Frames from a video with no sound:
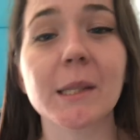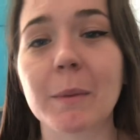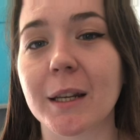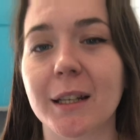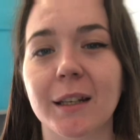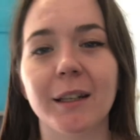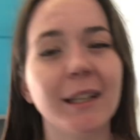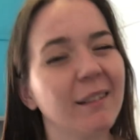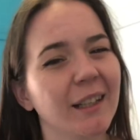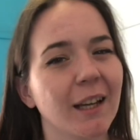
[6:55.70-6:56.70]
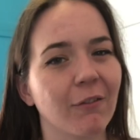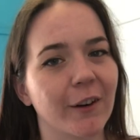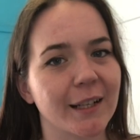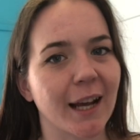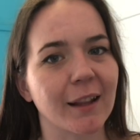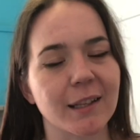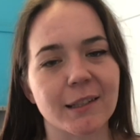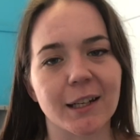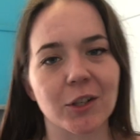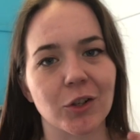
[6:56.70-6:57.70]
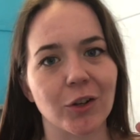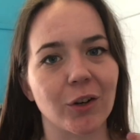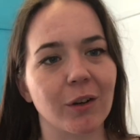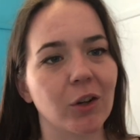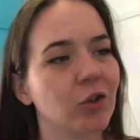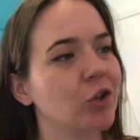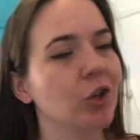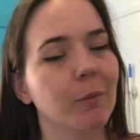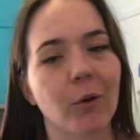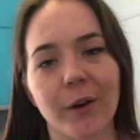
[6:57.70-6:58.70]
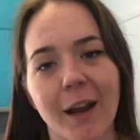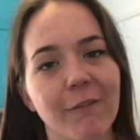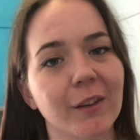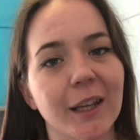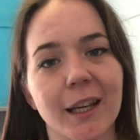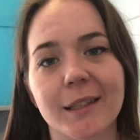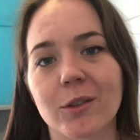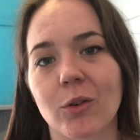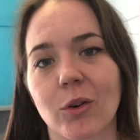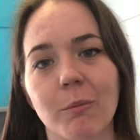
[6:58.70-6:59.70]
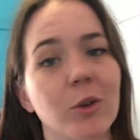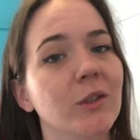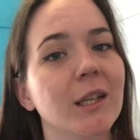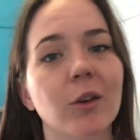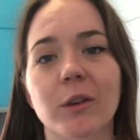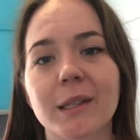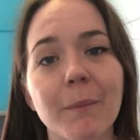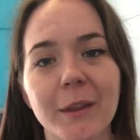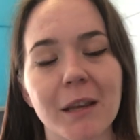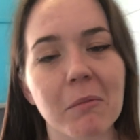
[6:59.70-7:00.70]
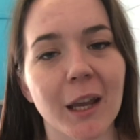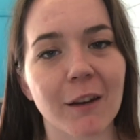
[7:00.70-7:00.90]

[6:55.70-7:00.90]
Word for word: I spend nearly every day listening to YouTube or Netflix or music or something in my